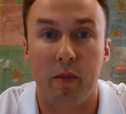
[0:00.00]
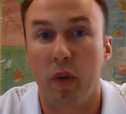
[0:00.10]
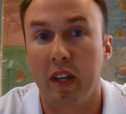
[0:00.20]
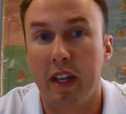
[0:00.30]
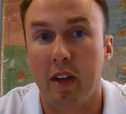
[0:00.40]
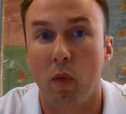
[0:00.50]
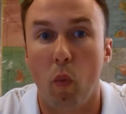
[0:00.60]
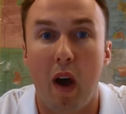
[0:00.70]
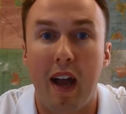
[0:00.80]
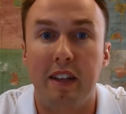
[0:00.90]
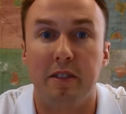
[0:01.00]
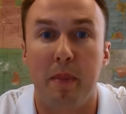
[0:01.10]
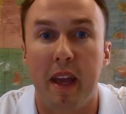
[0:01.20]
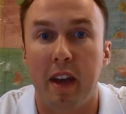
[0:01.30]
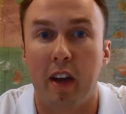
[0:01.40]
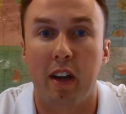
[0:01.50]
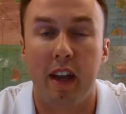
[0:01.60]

and really in a wise manner.